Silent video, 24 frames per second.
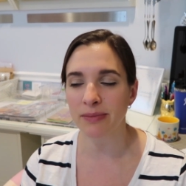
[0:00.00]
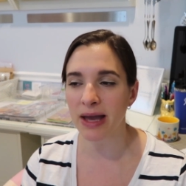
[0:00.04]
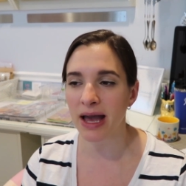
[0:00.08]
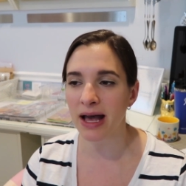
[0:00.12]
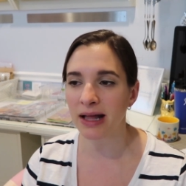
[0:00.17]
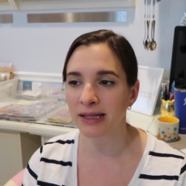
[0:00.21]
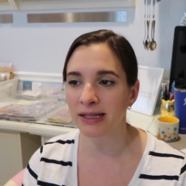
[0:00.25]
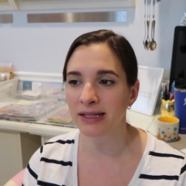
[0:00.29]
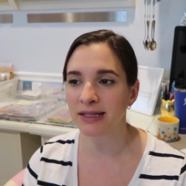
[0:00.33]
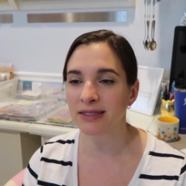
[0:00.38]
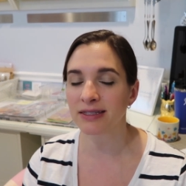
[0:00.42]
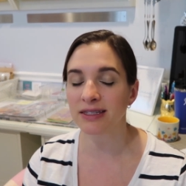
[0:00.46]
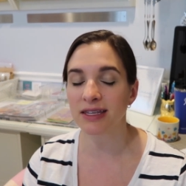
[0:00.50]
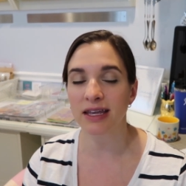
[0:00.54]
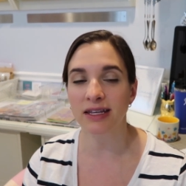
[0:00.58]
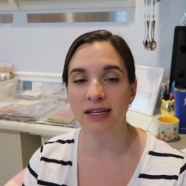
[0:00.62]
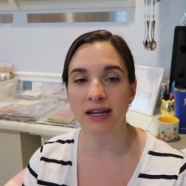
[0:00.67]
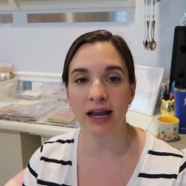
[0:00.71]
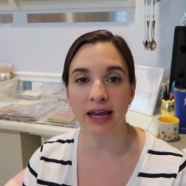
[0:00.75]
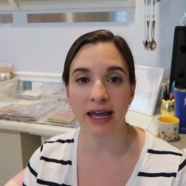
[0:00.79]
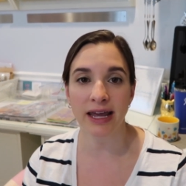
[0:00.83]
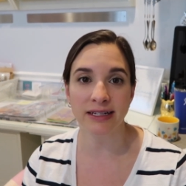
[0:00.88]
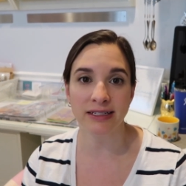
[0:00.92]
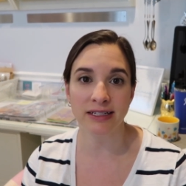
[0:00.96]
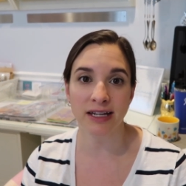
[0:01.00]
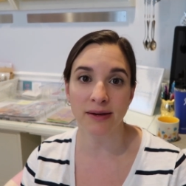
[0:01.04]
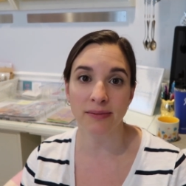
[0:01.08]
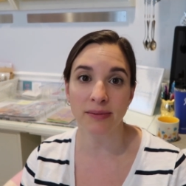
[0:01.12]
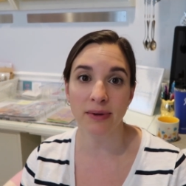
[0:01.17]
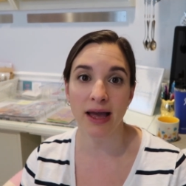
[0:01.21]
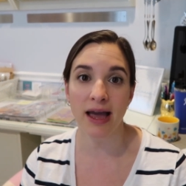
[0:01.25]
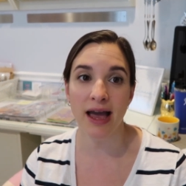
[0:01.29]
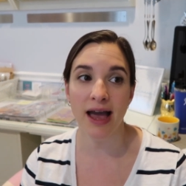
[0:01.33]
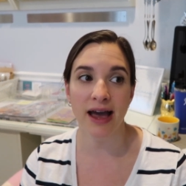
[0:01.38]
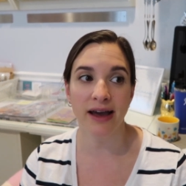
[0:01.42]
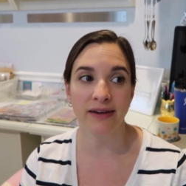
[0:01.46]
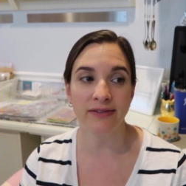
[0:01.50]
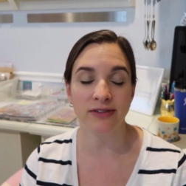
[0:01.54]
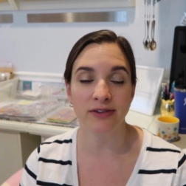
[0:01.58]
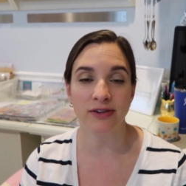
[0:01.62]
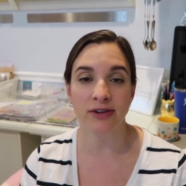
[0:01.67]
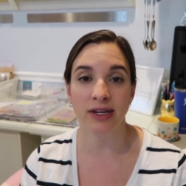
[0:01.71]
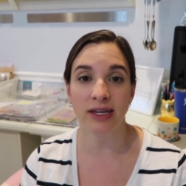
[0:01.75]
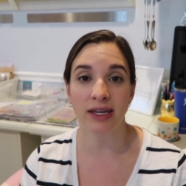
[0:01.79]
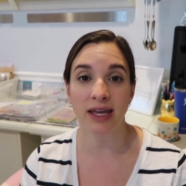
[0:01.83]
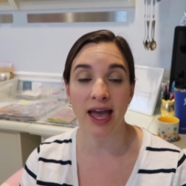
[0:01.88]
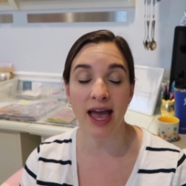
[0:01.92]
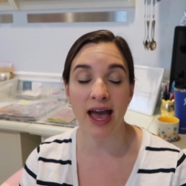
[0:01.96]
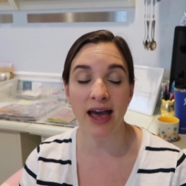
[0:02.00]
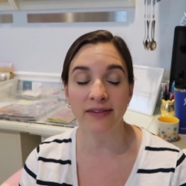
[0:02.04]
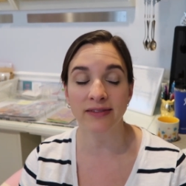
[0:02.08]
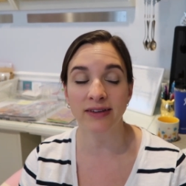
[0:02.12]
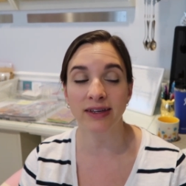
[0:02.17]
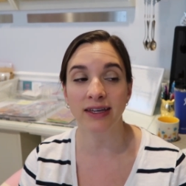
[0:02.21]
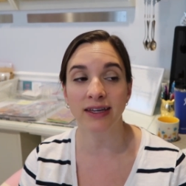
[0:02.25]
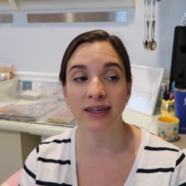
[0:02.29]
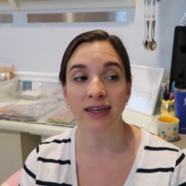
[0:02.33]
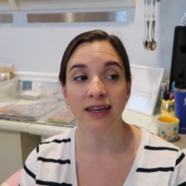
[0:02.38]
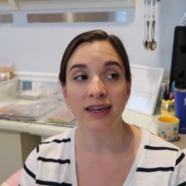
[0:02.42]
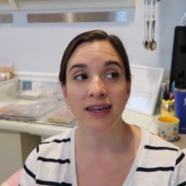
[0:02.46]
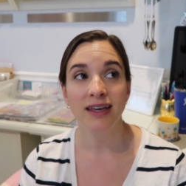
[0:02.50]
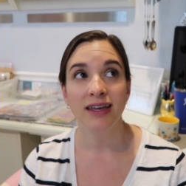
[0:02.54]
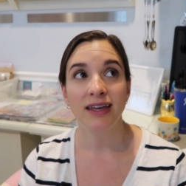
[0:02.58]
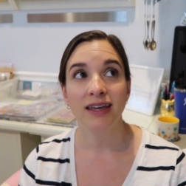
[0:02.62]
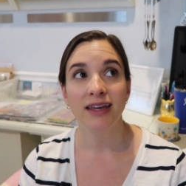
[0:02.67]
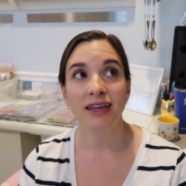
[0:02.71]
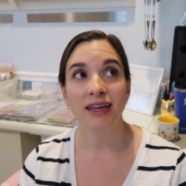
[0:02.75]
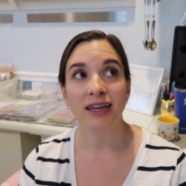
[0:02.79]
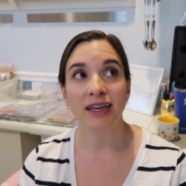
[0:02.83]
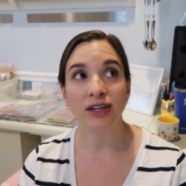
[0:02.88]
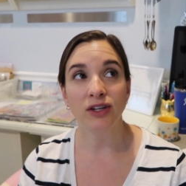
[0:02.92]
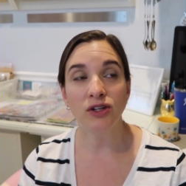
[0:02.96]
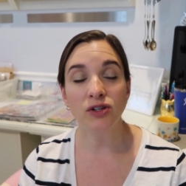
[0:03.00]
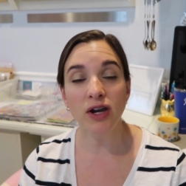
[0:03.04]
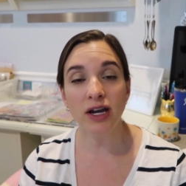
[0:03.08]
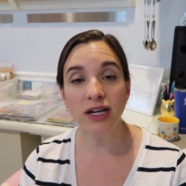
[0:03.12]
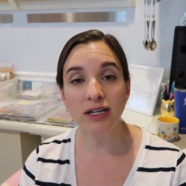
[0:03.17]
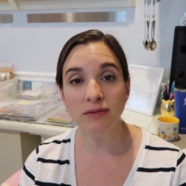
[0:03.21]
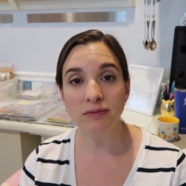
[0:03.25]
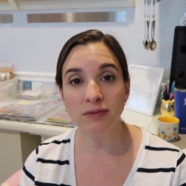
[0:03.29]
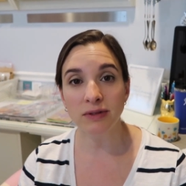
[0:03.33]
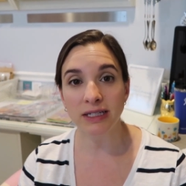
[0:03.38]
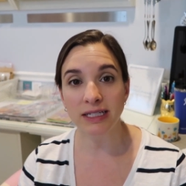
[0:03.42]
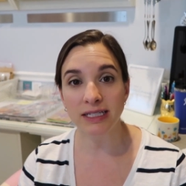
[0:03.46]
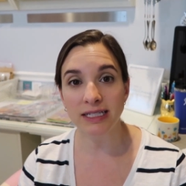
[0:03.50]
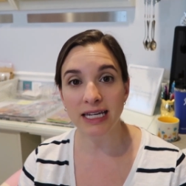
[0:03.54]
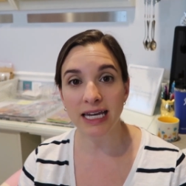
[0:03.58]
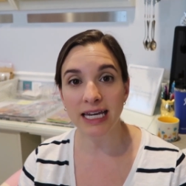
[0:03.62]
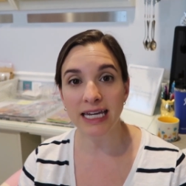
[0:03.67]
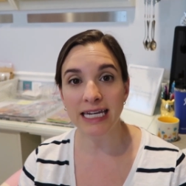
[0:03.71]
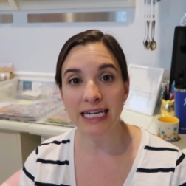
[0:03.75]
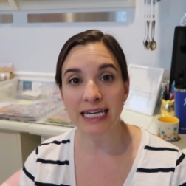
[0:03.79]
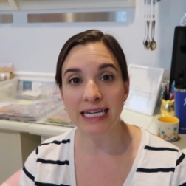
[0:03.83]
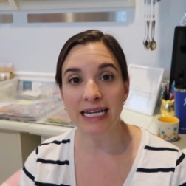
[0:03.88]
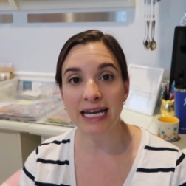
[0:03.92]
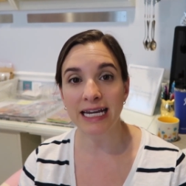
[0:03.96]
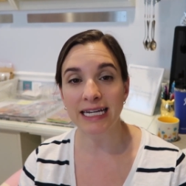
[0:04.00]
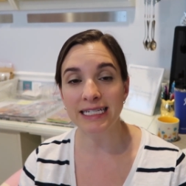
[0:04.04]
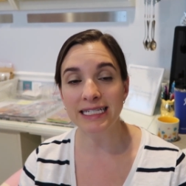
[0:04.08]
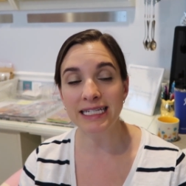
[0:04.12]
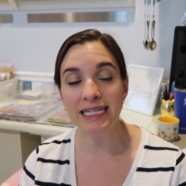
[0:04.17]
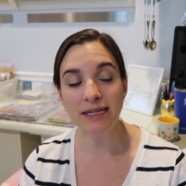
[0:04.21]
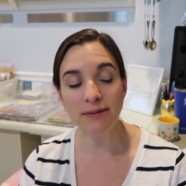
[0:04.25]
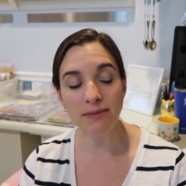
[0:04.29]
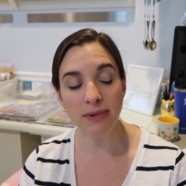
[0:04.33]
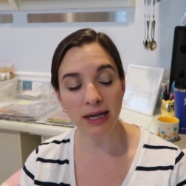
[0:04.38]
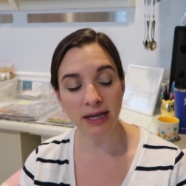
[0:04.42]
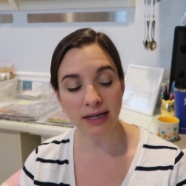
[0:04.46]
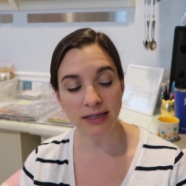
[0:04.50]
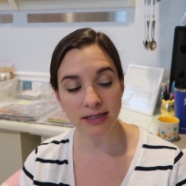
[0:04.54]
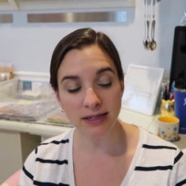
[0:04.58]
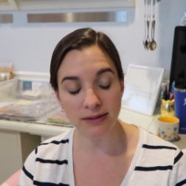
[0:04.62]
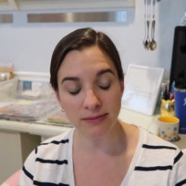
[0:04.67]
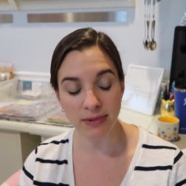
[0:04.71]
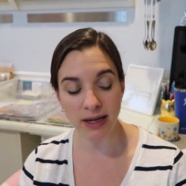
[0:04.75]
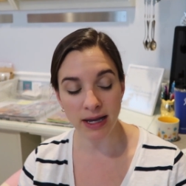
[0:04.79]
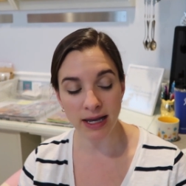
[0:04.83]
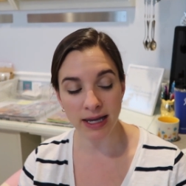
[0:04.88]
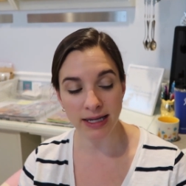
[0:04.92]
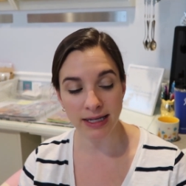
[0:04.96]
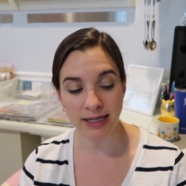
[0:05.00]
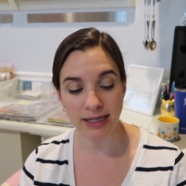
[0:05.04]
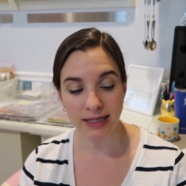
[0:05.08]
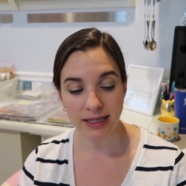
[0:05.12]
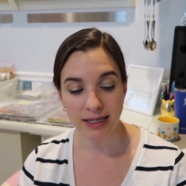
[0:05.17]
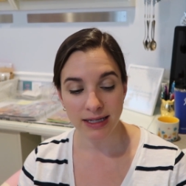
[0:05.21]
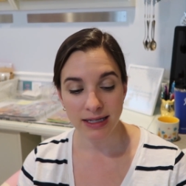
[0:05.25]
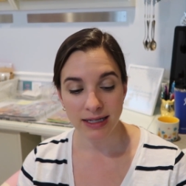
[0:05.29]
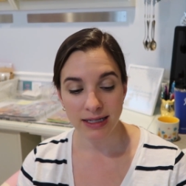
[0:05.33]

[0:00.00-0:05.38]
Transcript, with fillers: and balance, and I end up having having incredibly tight I T band on my